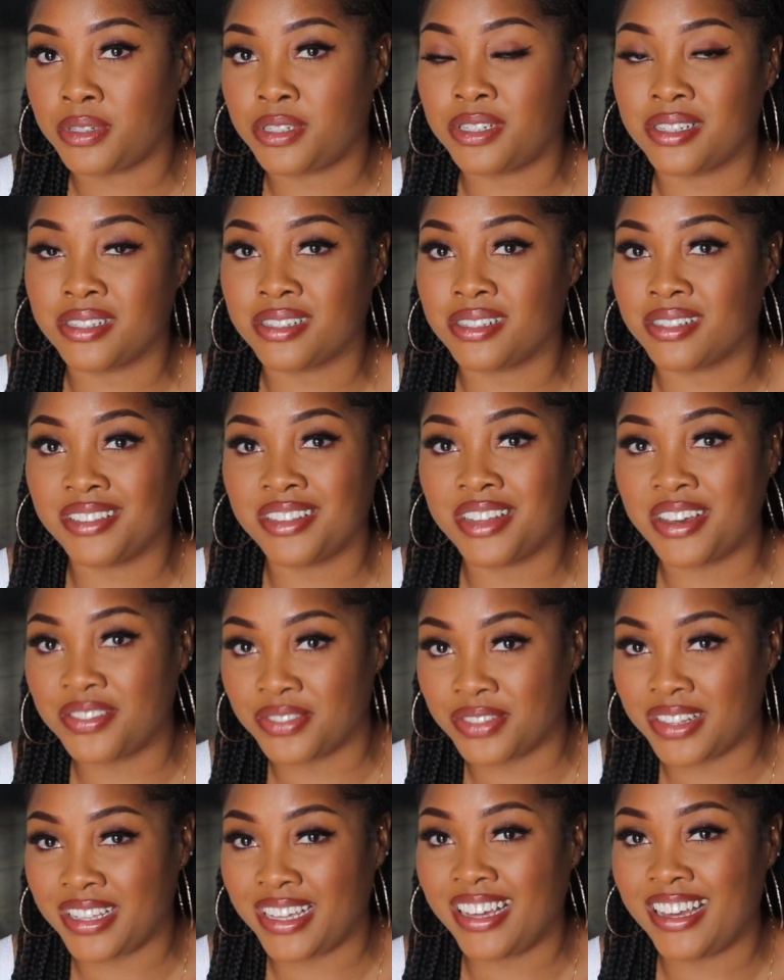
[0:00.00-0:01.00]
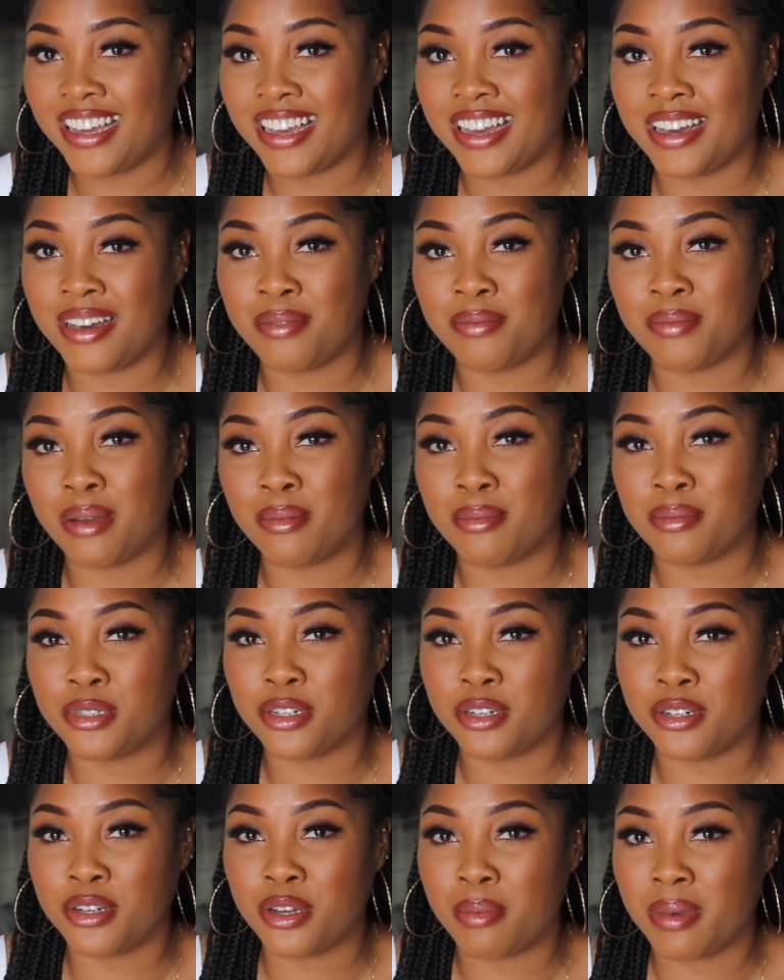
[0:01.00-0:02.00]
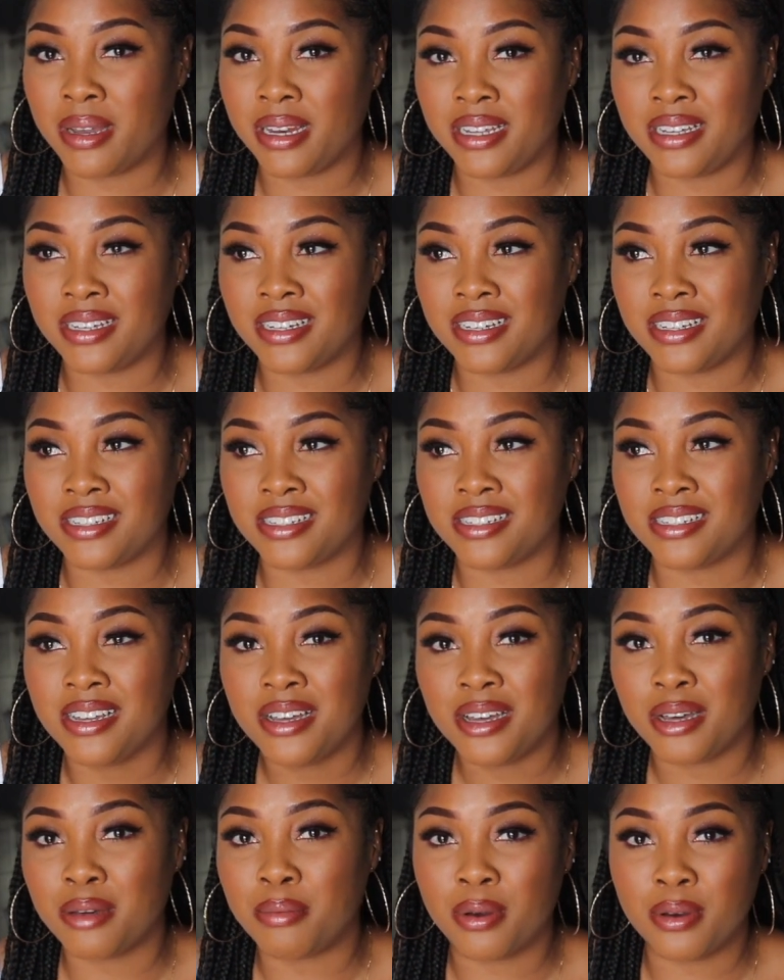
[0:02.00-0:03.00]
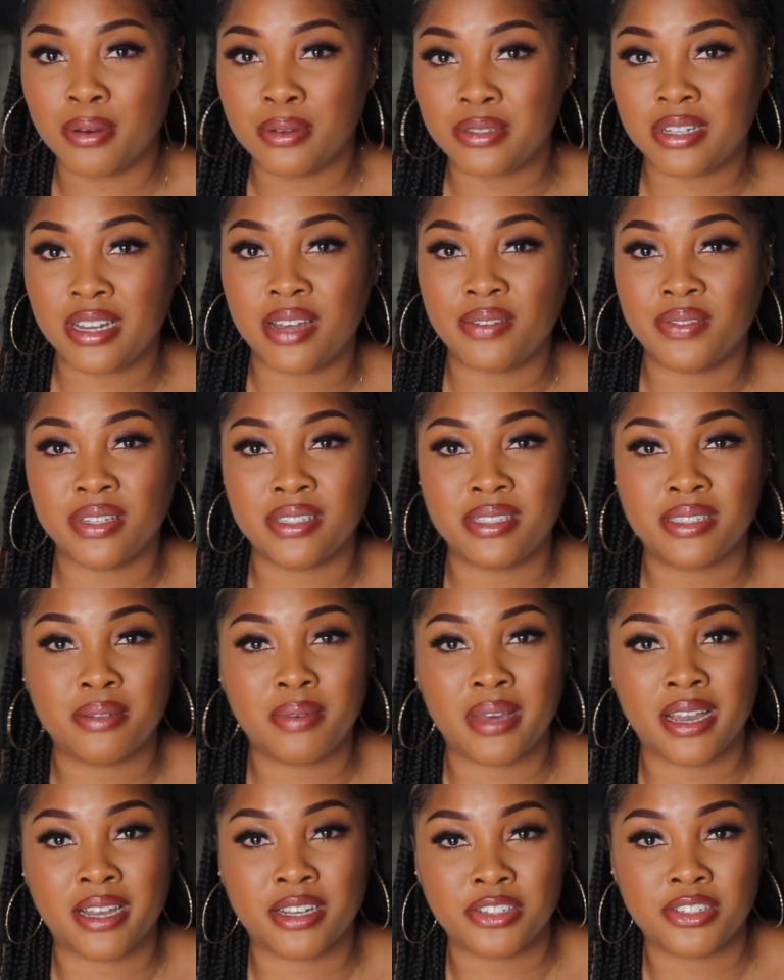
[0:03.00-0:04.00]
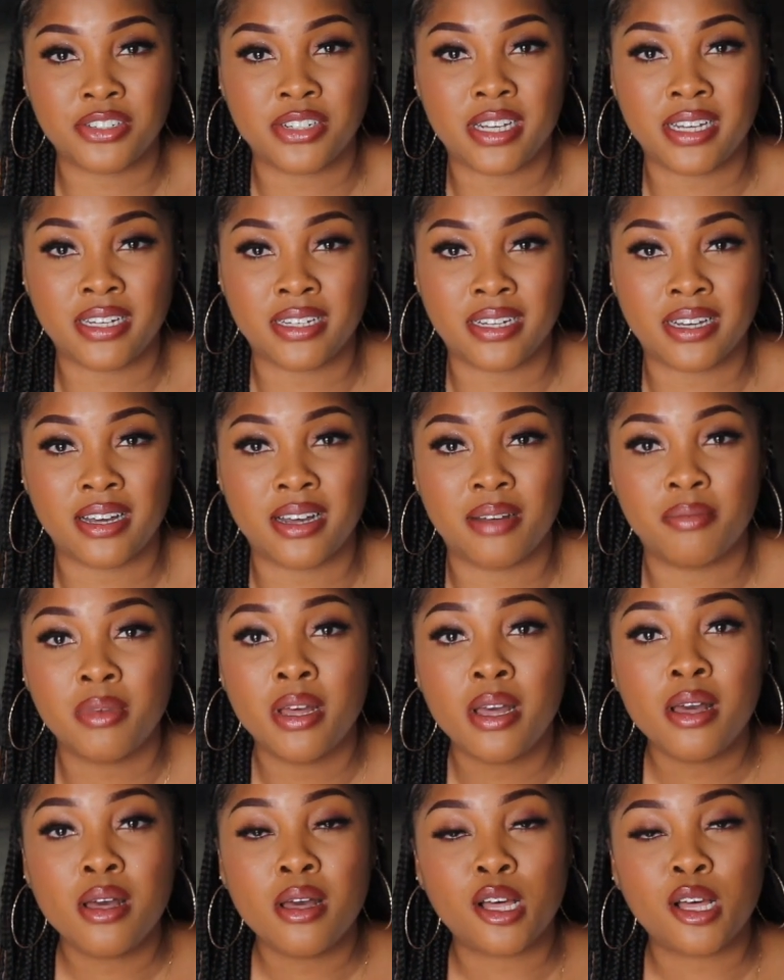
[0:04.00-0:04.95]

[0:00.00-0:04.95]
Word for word: which is lovely. Um, I'm sure nobody is opposed to having some extra income.